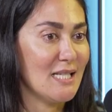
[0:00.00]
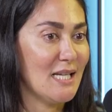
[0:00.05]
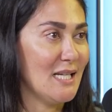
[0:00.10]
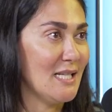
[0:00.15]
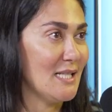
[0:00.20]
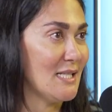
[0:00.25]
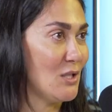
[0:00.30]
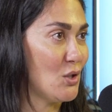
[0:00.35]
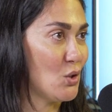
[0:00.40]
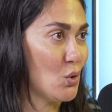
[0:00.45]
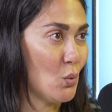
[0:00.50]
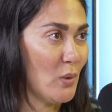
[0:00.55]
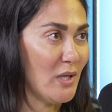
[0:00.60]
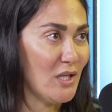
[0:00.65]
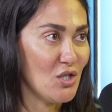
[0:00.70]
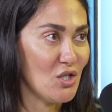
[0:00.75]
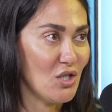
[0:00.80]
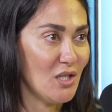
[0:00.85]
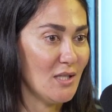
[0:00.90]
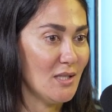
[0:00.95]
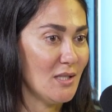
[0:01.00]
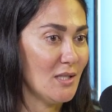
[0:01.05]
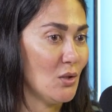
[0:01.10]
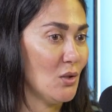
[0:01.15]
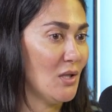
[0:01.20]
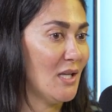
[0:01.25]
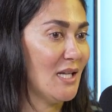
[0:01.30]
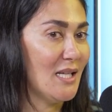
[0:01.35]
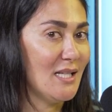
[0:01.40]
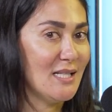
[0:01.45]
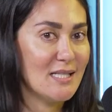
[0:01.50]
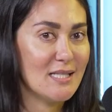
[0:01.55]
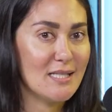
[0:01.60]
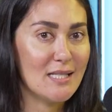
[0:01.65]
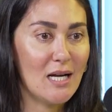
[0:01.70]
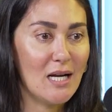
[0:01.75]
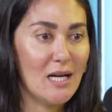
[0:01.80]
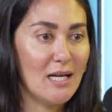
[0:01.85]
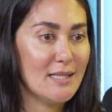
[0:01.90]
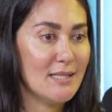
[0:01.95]
any situations, you get
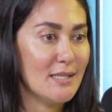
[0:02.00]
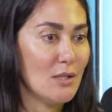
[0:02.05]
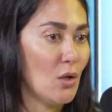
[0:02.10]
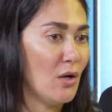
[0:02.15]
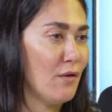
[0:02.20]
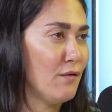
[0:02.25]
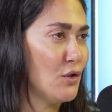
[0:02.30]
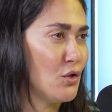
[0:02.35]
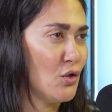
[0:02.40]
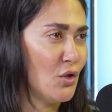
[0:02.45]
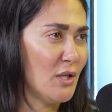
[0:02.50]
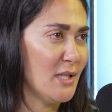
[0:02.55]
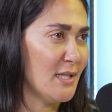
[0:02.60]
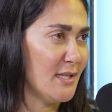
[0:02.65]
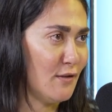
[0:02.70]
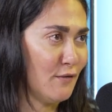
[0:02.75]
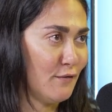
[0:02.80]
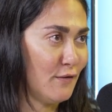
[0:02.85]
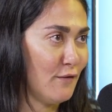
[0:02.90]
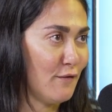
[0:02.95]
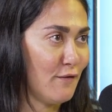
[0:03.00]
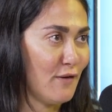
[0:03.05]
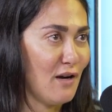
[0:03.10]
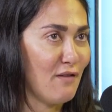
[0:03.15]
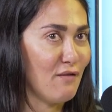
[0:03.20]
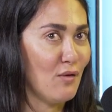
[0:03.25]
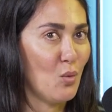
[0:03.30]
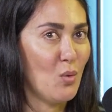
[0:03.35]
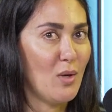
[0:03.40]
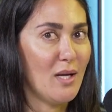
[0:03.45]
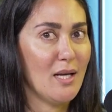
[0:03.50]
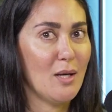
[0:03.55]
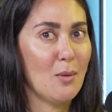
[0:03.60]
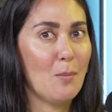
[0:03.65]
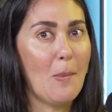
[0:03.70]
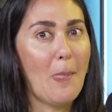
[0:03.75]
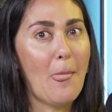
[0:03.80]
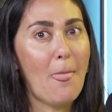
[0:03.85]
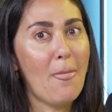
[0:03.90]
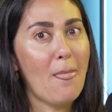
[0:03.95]
insights. You know, every journey is different for everyone.
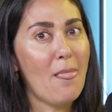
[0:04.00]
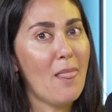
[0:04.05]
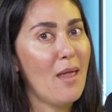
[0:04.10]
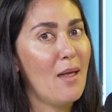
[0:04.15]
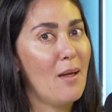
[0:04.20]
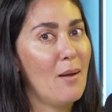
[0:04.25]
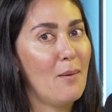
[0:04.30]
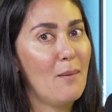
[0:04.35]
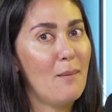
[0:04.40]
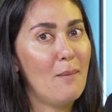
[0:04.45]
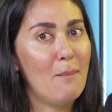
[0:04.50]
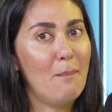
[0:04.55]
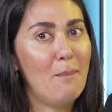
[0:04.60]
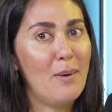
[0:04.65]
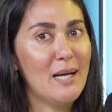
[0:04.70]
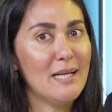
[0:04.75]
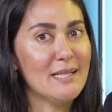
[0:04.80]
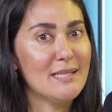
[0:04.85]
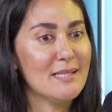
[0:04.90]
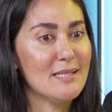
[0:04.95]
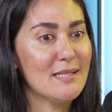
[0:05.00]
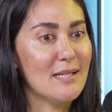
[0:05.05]
But